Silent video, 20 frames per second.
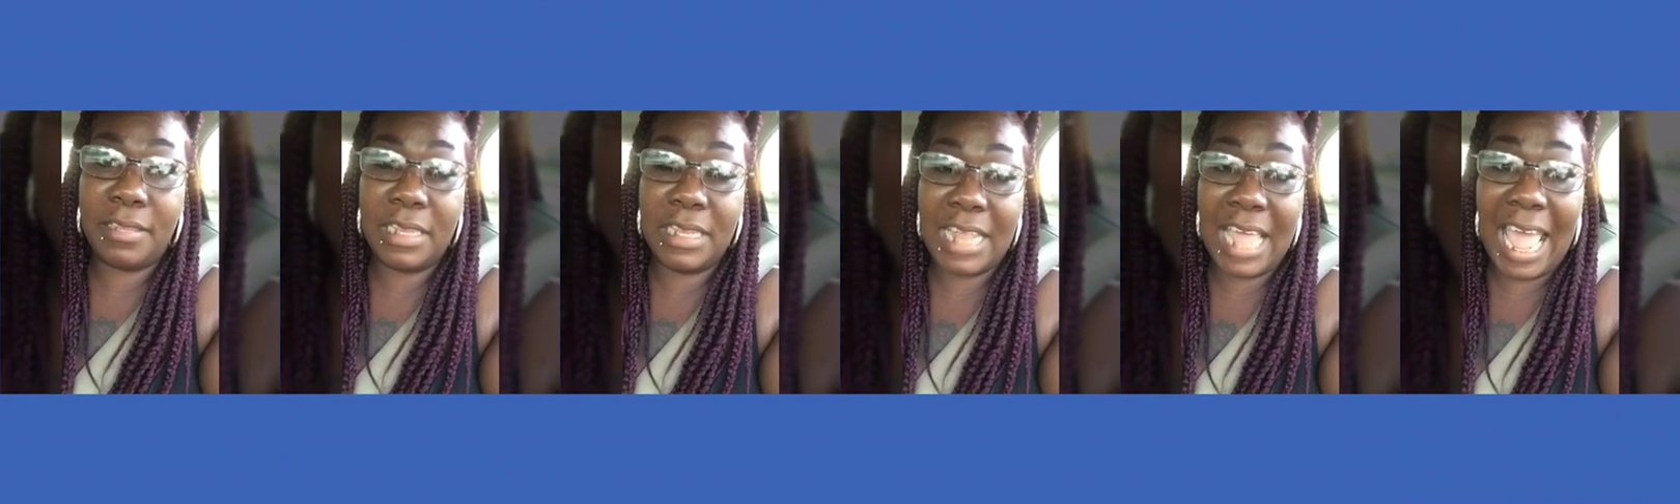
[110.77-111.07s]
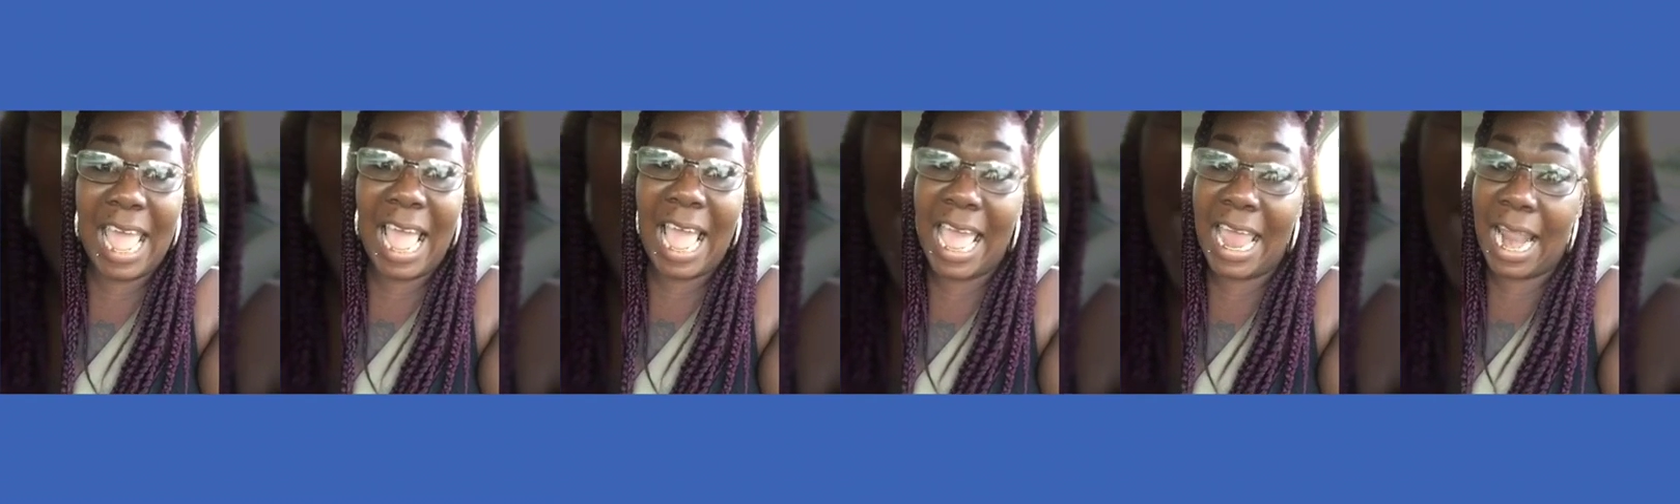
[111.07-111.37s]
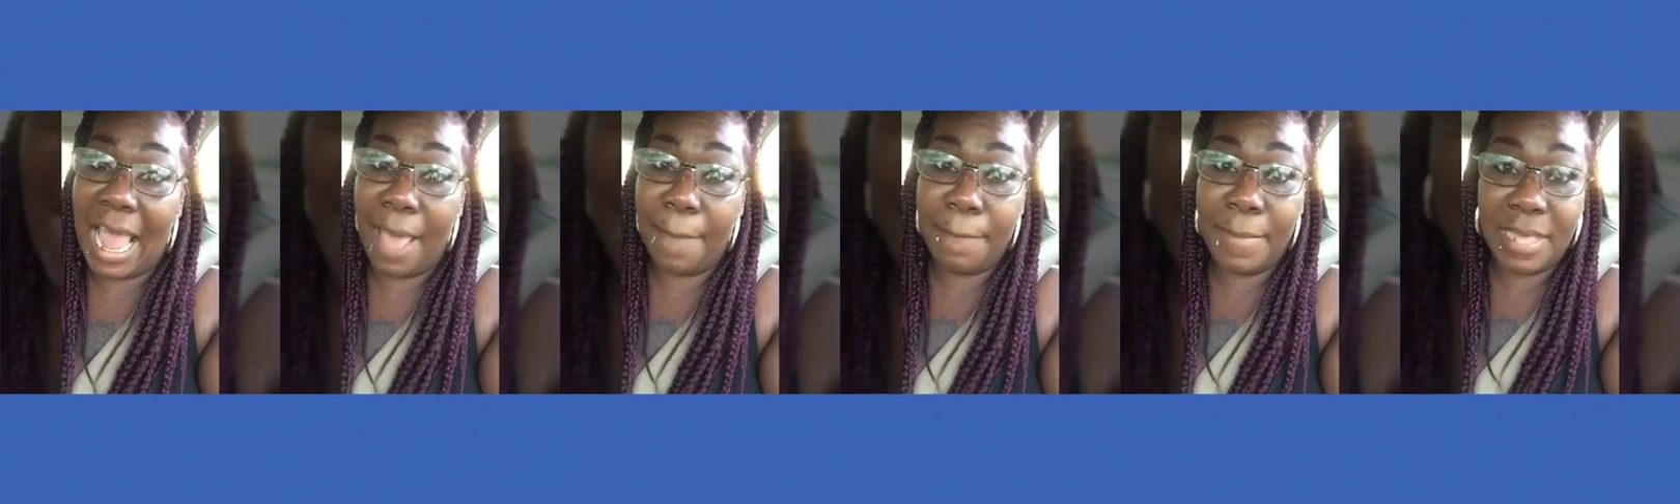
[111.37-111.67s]
today
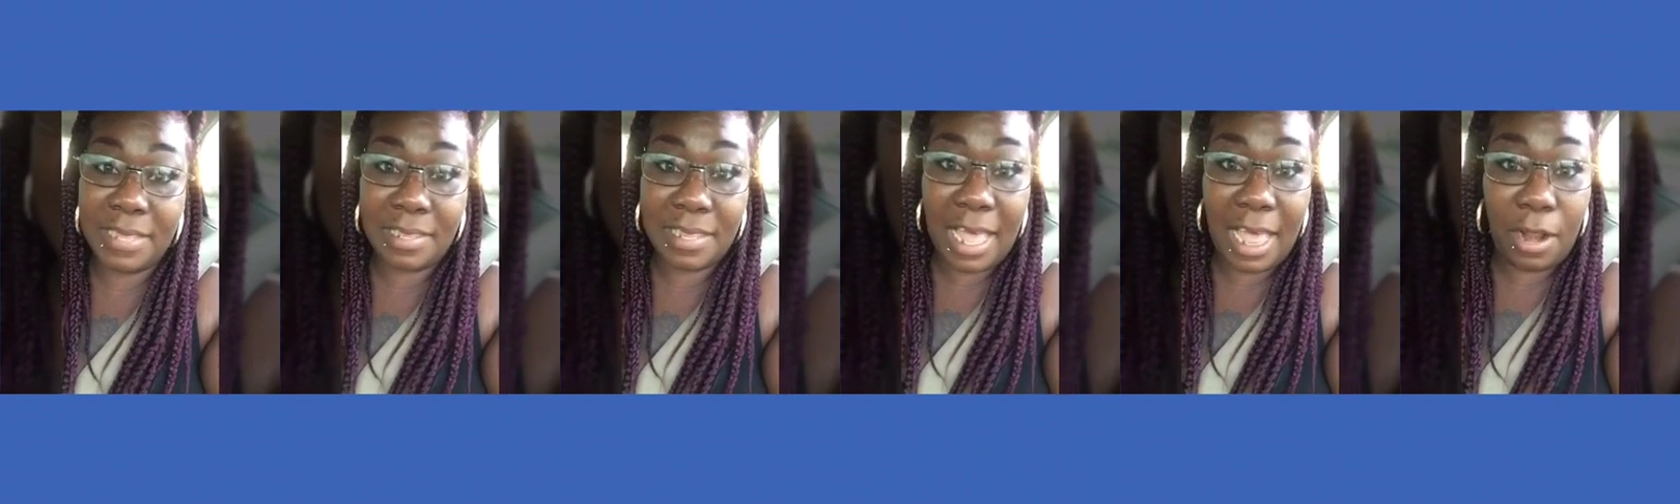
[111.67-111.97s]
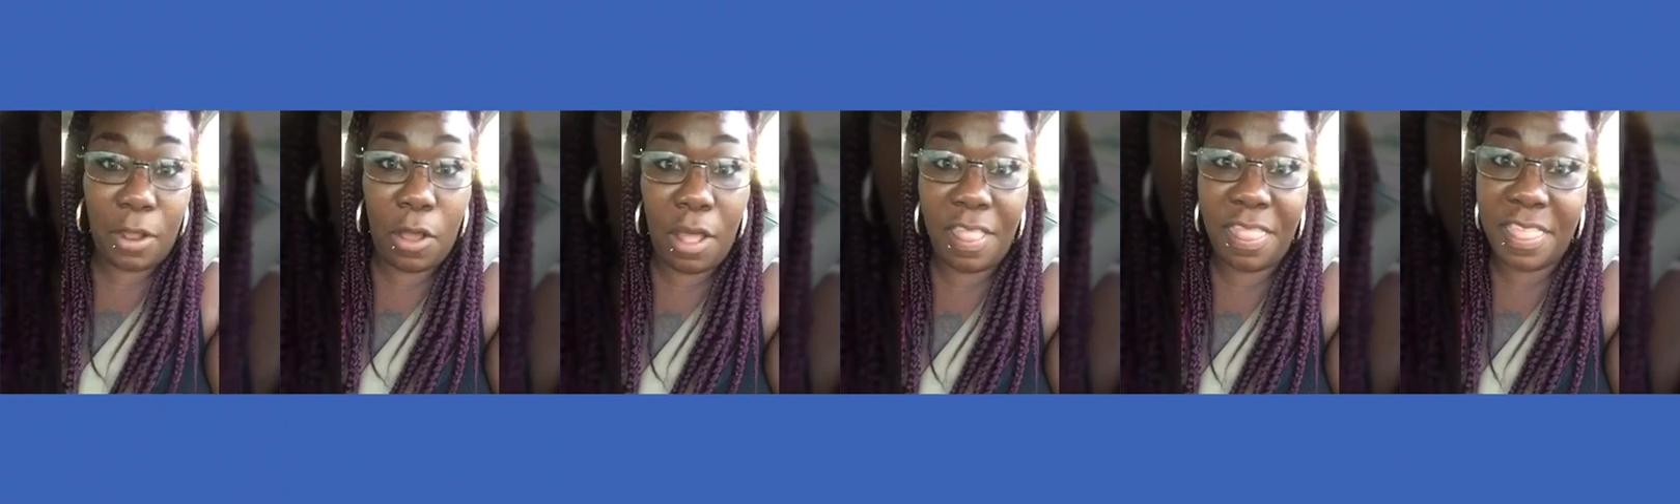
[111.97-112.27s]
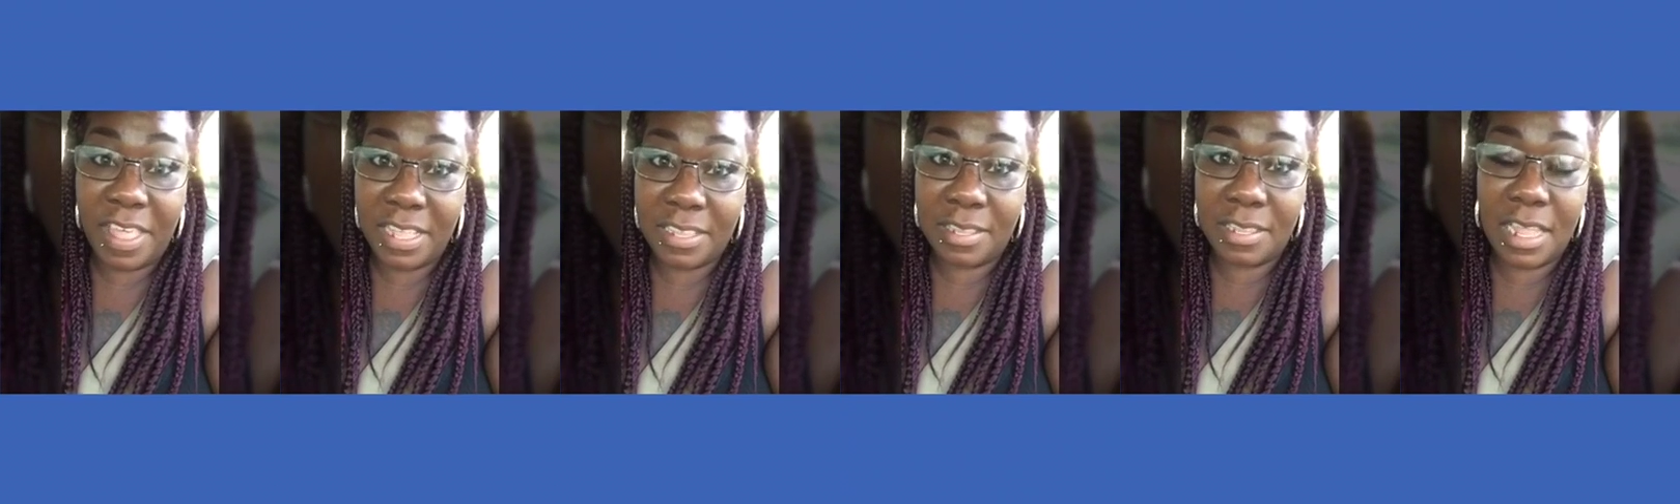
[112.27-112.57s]
and I miss out
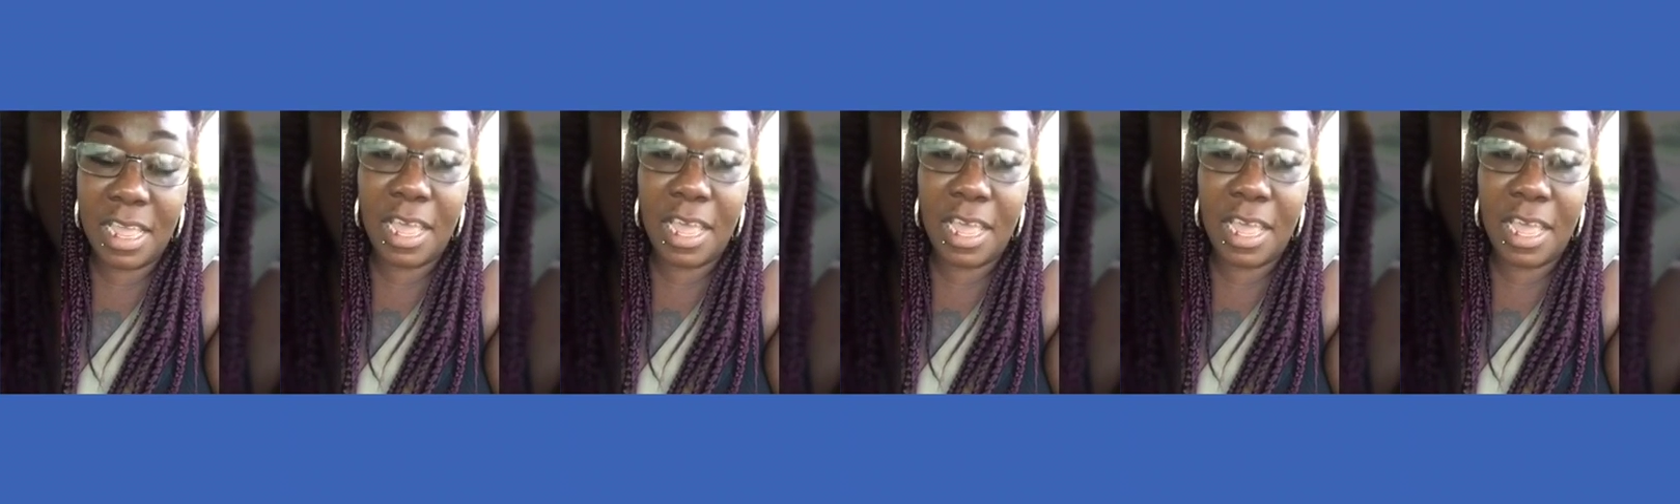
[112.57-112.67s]
on this